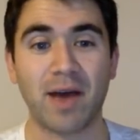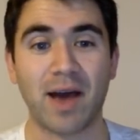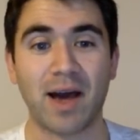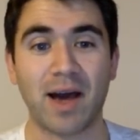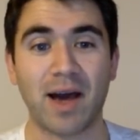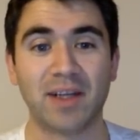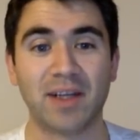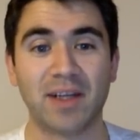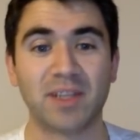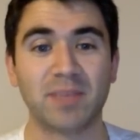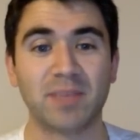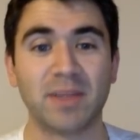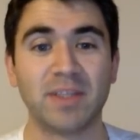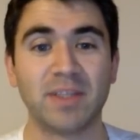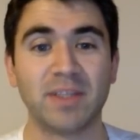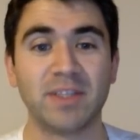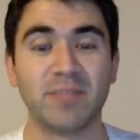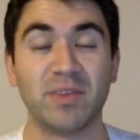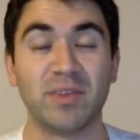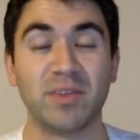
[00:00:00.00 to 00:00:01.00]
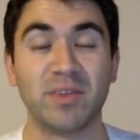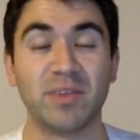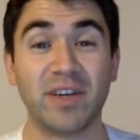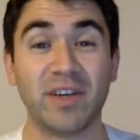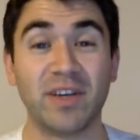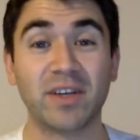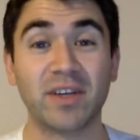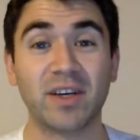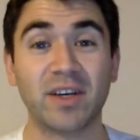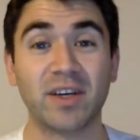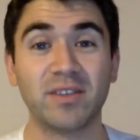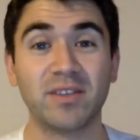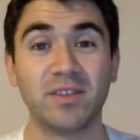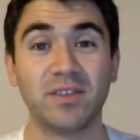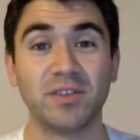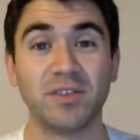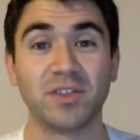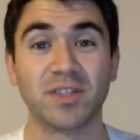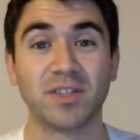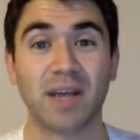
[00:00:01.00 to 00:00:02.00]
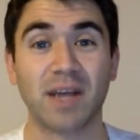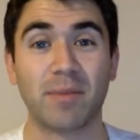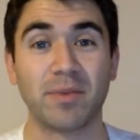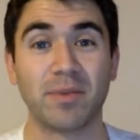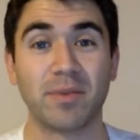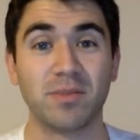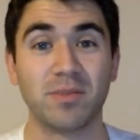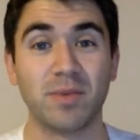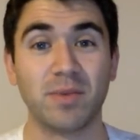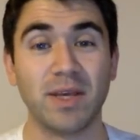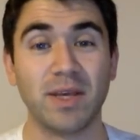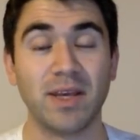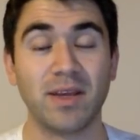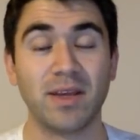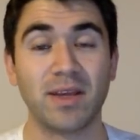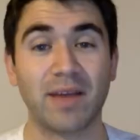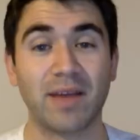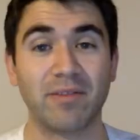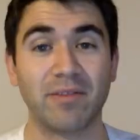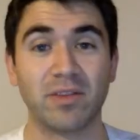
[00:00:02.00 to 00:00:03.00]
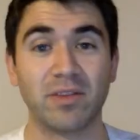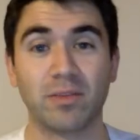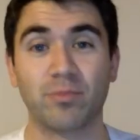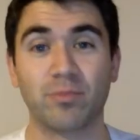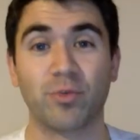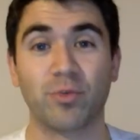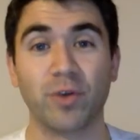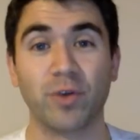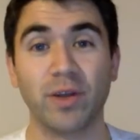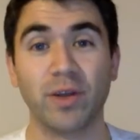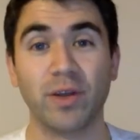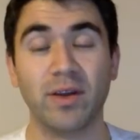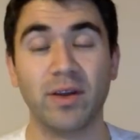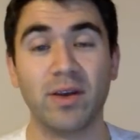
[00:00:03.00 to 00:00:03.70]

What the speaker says: an expensive midfielder who just happened to be Kevin De Bruyne.